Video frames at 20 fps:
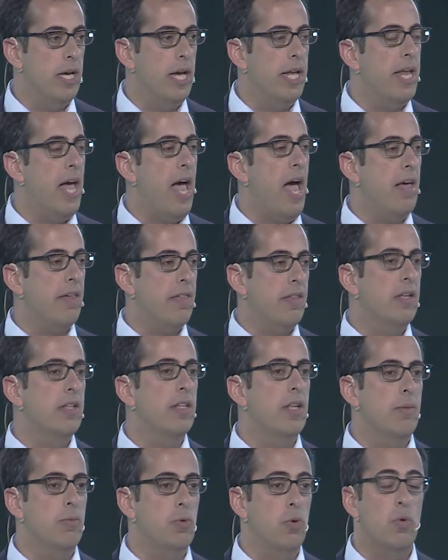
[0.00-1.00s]
and asking
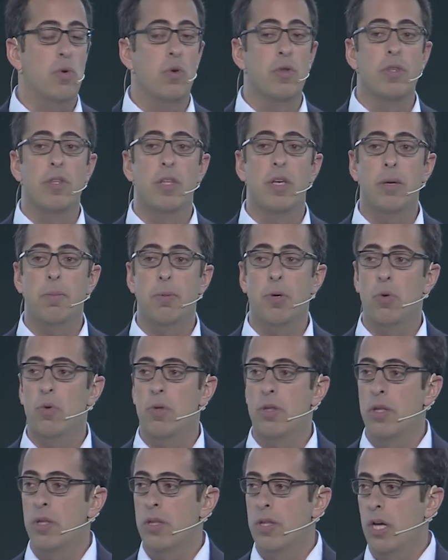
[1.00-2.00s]
them to contribute
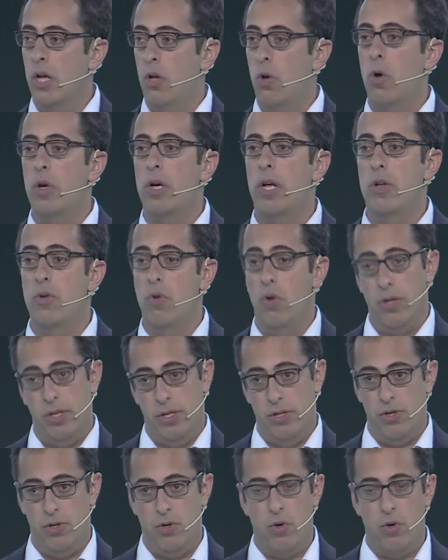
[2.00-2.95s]
their local knowledge.